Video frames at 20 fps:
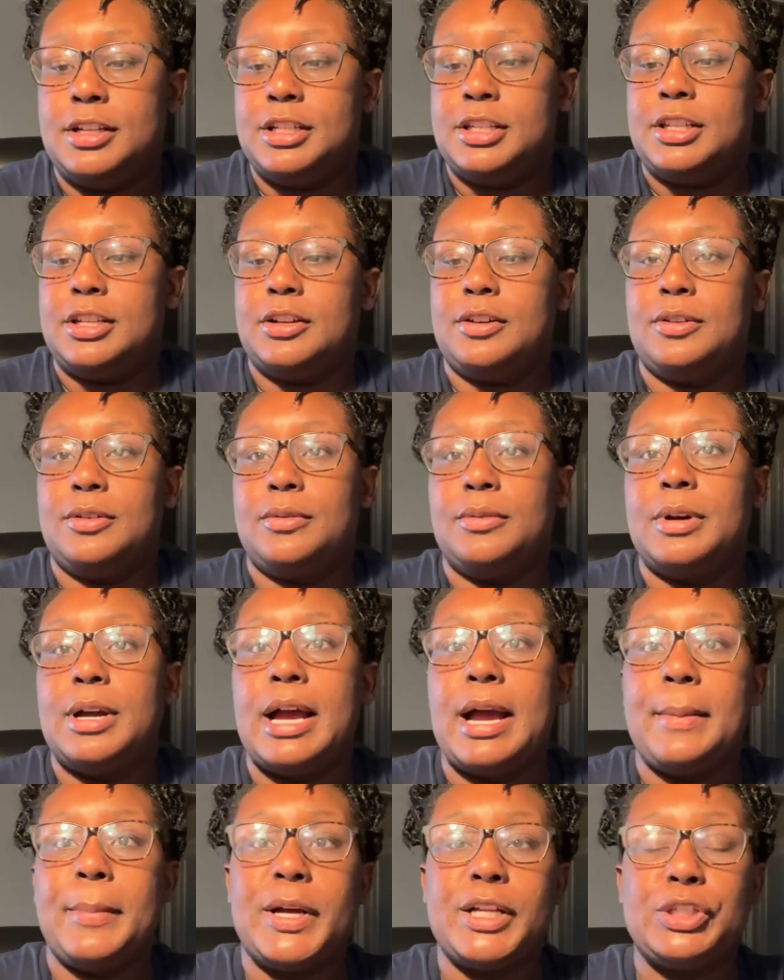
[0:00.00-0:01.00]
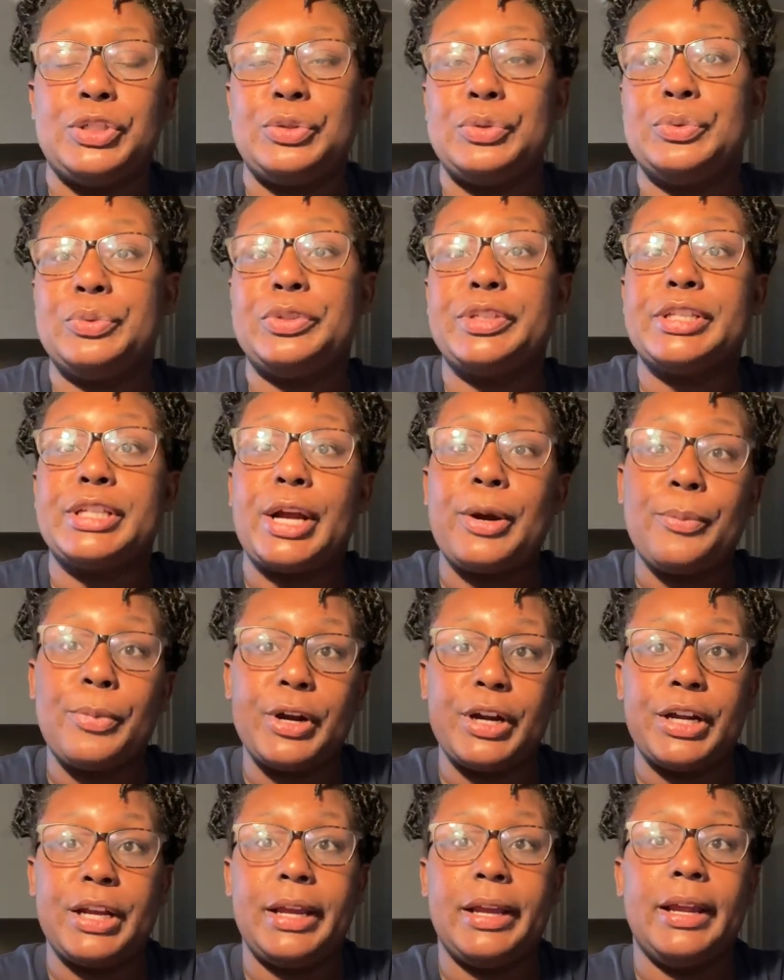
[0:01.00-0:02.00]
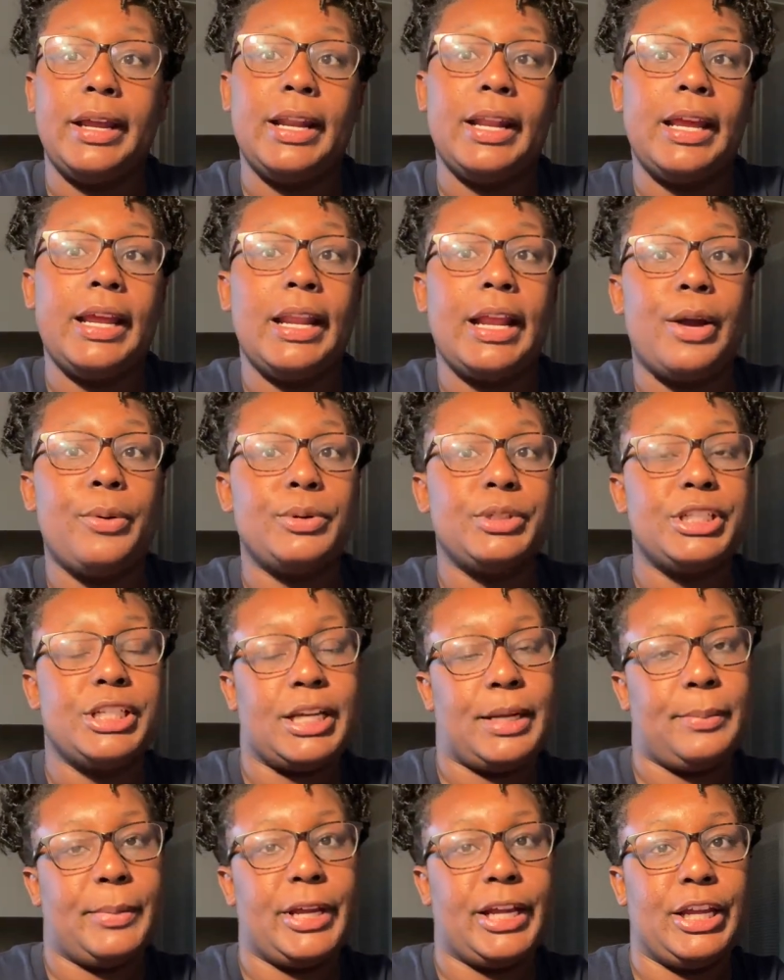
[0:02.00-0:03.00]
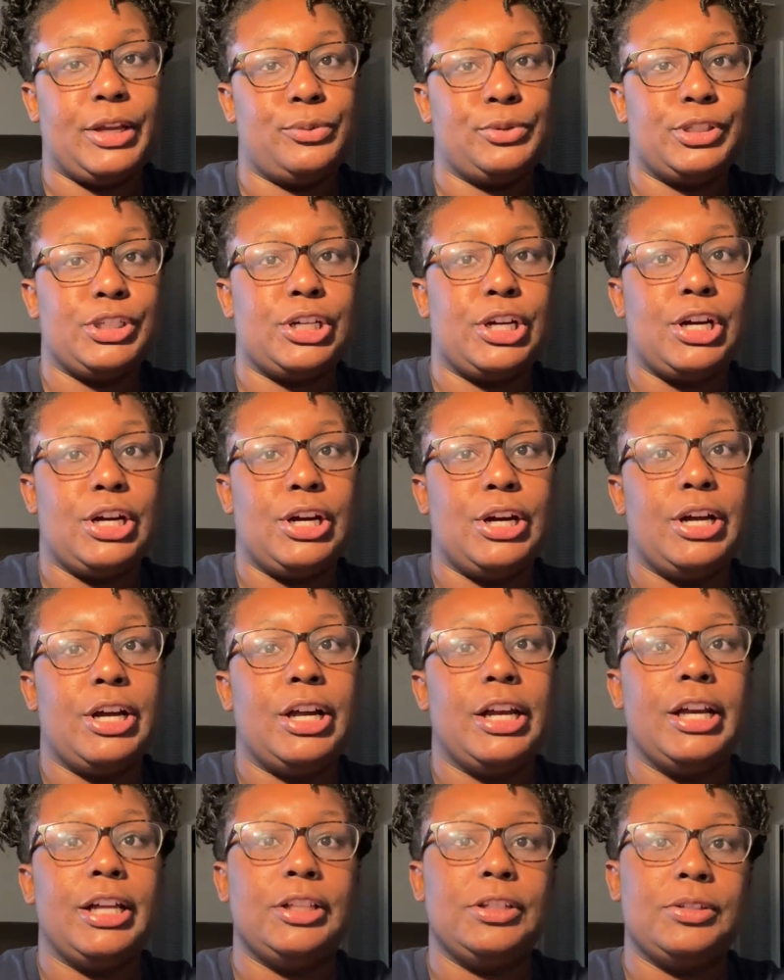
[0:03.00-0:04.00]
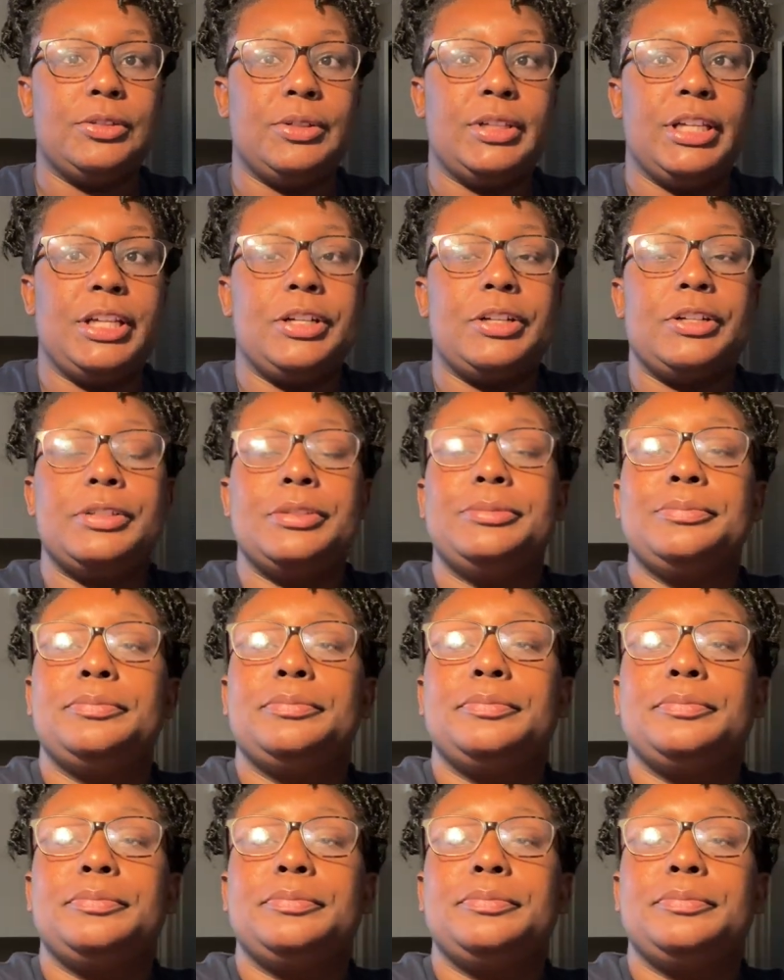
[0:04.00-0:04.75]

so I'm about to start working and I will check back in with y'all a little later.